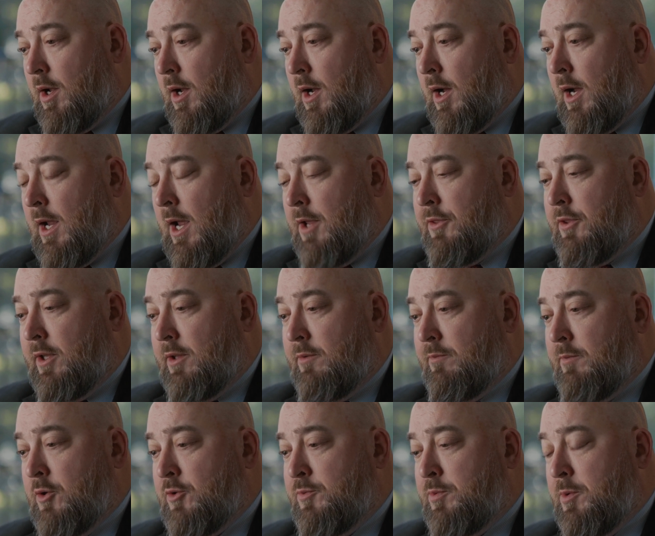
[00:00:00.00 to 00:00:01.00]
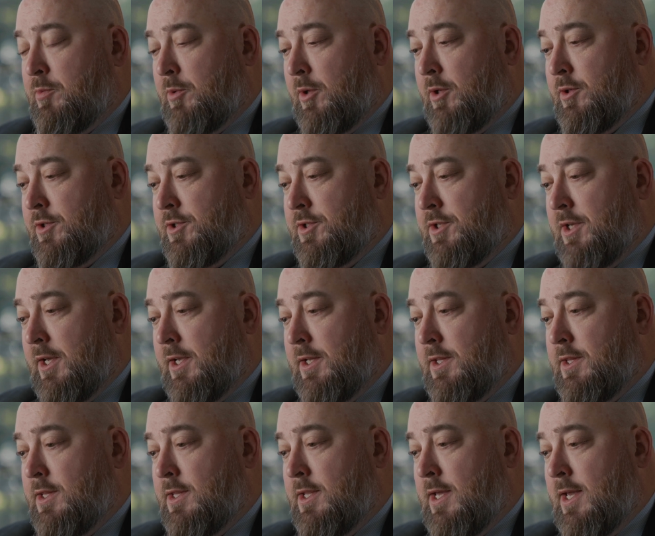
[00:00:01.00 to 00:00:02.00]
I, I think most people
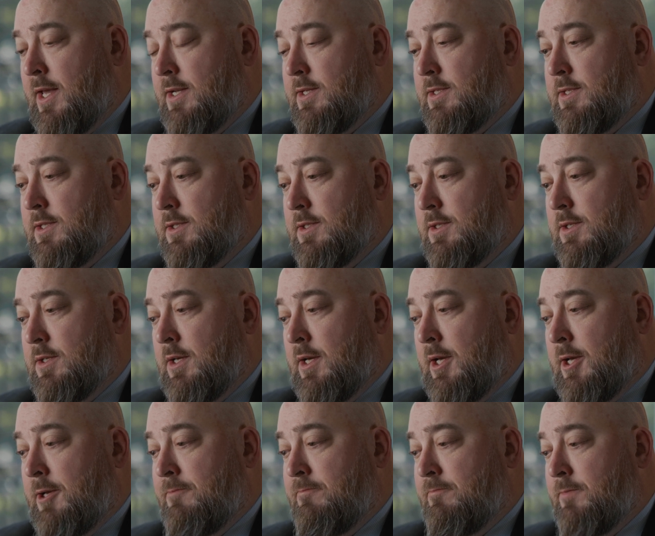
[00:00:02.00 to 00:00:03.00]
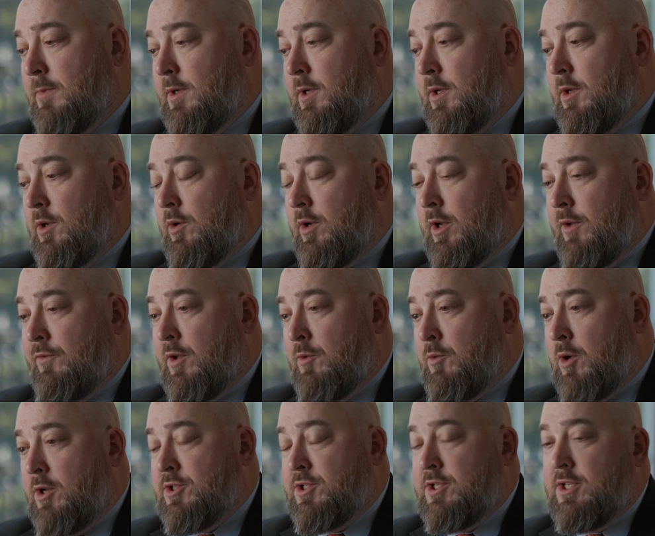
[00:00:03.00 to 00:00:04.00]
understand that um, if they
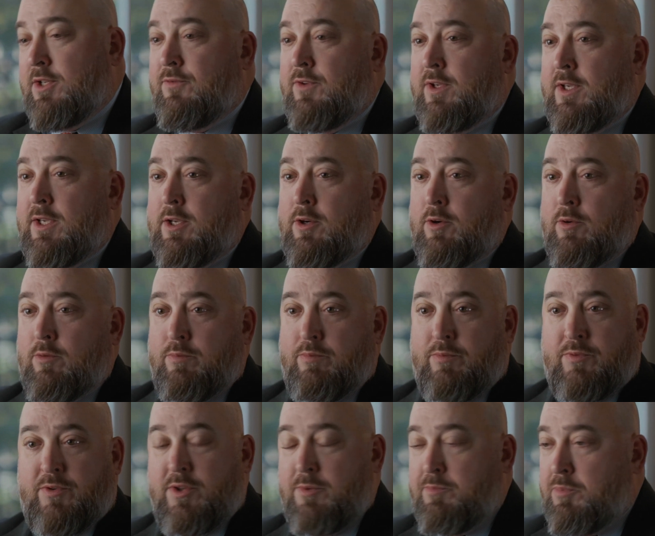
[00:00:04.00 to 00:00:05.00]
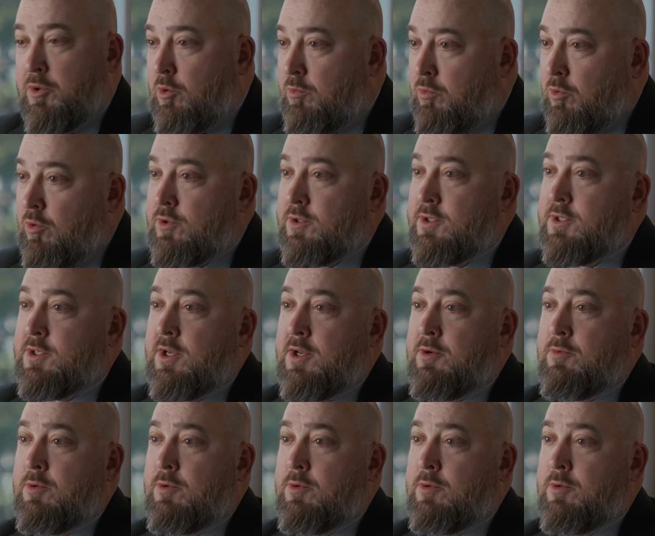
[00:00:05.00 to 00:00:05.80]
watch TV or see the billboards on the side of the